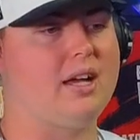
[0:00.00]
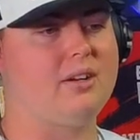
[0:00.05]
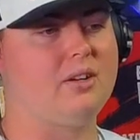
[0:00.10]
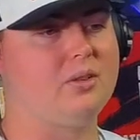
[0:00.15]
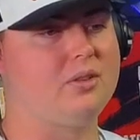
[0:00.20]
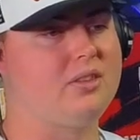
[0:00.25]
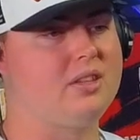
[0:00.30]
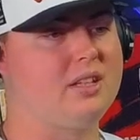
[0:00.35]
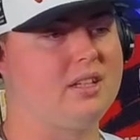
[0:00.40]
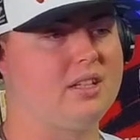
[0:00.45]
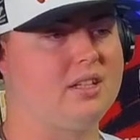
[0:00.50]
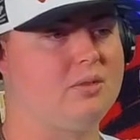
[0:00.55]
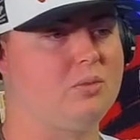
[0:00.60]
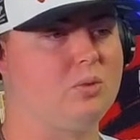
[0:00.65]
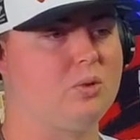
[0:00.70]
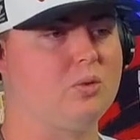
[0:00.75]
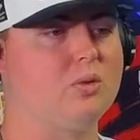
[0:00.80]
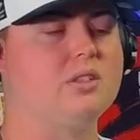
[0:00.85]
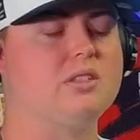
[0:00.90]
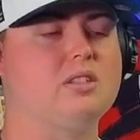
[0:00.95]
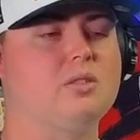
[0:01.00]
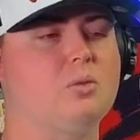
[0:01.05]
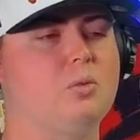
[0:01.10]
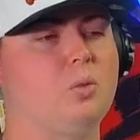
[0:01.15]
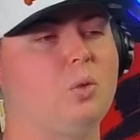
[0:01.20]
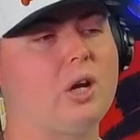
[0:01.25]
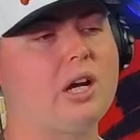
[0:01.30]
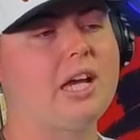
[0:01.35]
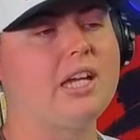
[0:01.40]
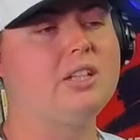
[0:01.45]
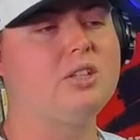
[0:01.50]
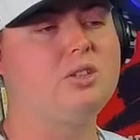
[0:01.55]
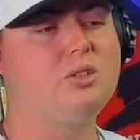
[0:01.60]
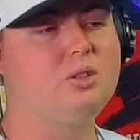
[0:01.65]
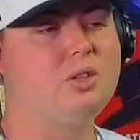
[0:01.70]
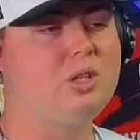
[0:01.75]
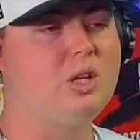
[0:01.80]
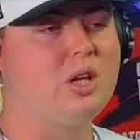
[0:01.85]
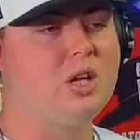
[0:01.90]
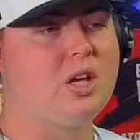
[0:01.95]
I don't think it ruins it. What
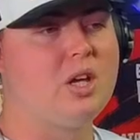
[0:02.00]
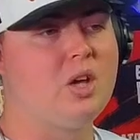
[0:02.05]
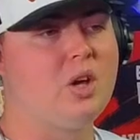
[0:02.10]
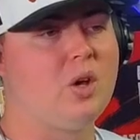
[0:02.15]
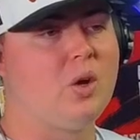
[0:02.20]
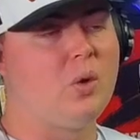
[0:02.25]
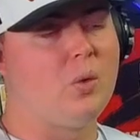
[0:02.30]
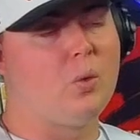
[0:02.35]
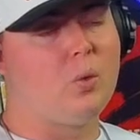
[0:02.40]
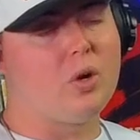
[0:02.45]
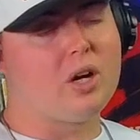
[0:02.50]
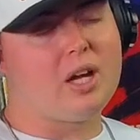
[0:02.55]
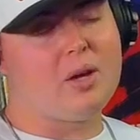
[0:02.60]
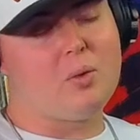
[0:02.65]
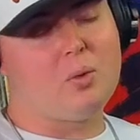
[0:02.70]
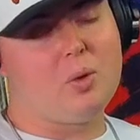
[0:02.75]
I